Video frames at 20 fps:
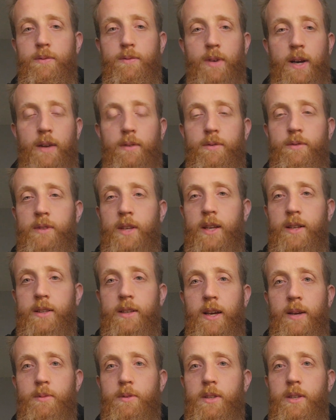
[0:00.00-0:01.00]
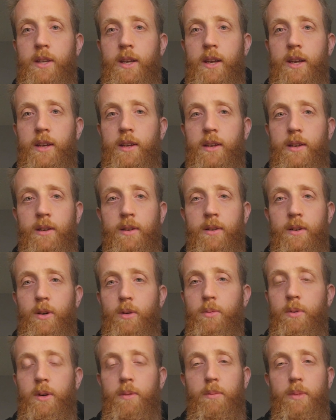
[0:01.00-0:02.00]
5-10 times a day to
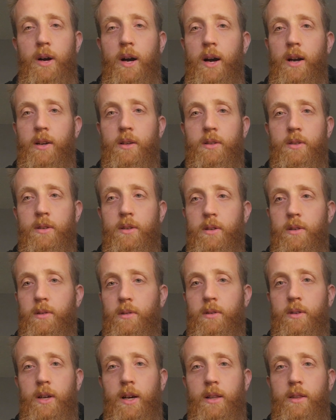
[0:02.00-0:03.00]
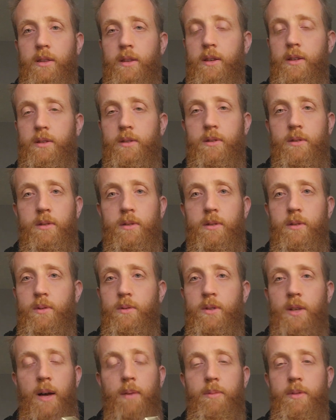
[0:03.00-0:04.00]
open a box or cut this or do
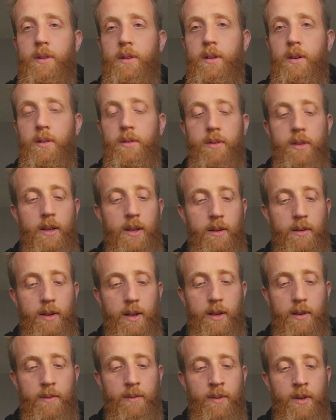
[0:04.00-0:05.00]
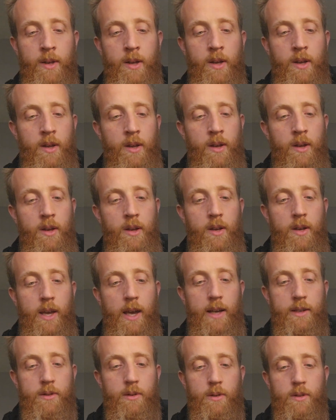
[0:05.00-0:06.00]
something little thing. And
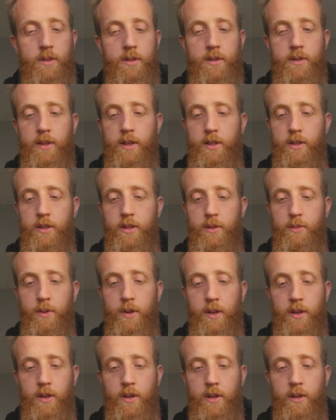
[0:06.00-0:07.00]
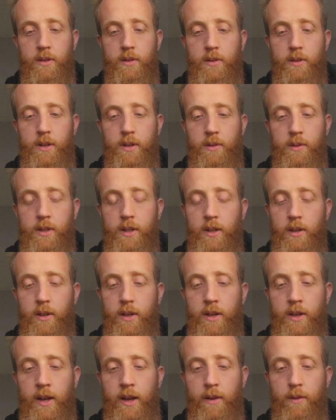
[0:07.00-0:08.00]
yeah, so it's just been a good
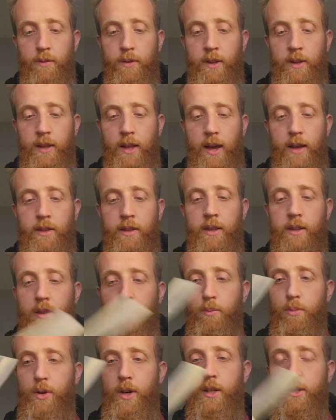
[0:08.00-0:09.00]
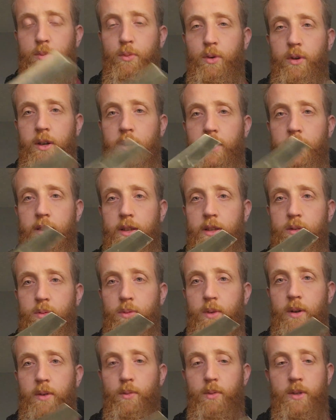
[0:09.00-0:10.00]
utility knife. And I think the price point on this
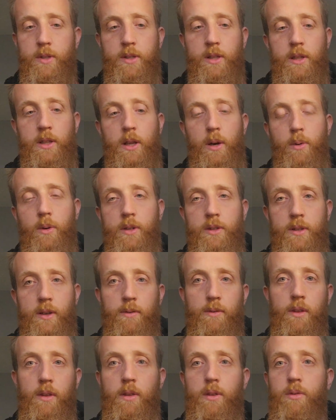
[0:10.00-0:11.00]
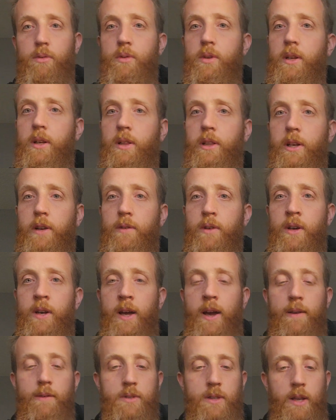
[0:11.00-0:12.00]
one was the lowest of the 3 cleaver
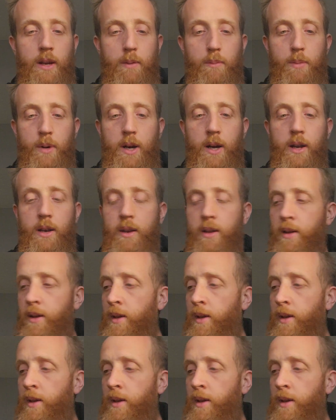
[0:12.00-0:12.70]
knives that I bought.